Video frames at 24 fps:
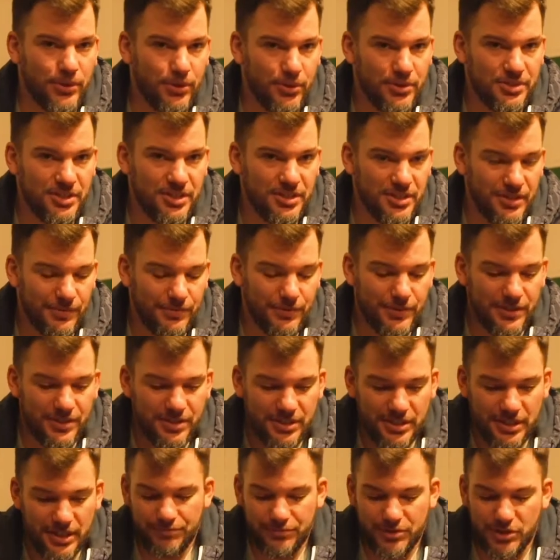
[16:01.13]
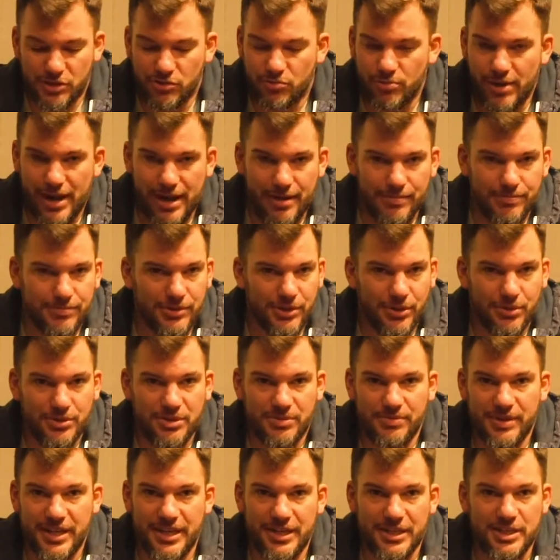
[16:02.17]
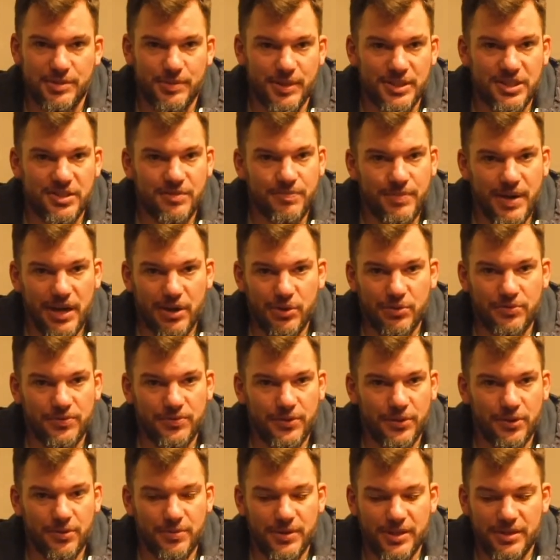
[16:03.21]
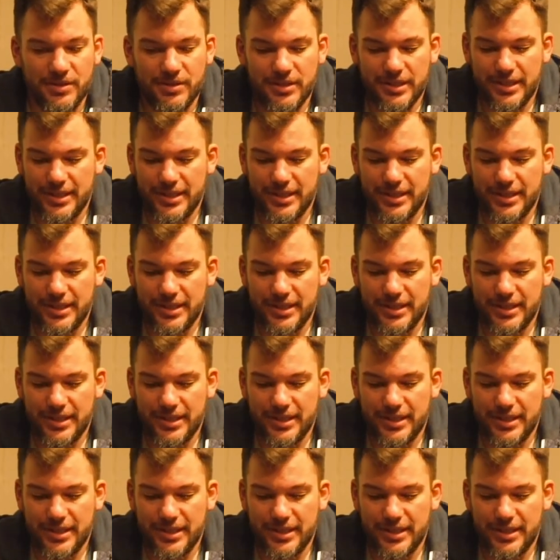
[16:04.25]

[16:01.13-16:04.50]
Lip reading: notice a difference. Just grab some inexpensive monofilament.